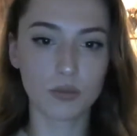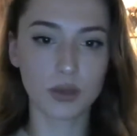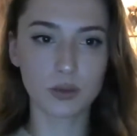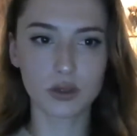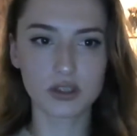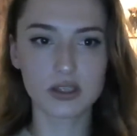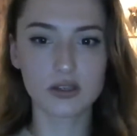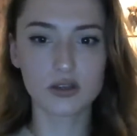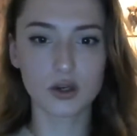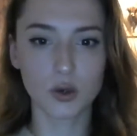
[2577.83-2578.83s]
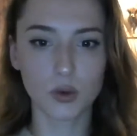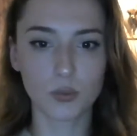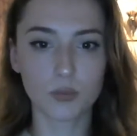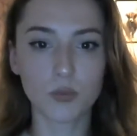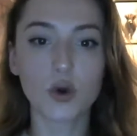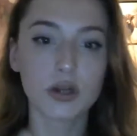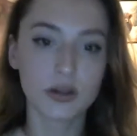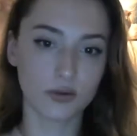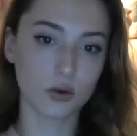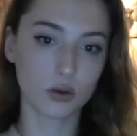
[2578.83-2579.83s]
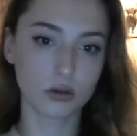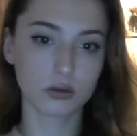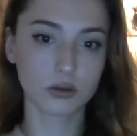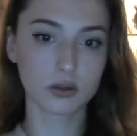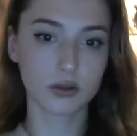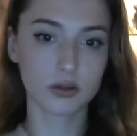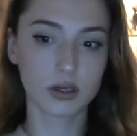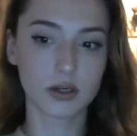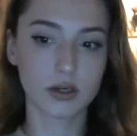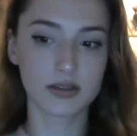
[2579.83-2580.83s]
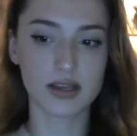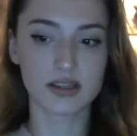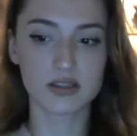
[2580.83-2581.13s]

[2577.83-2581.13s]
you know, more difficult because I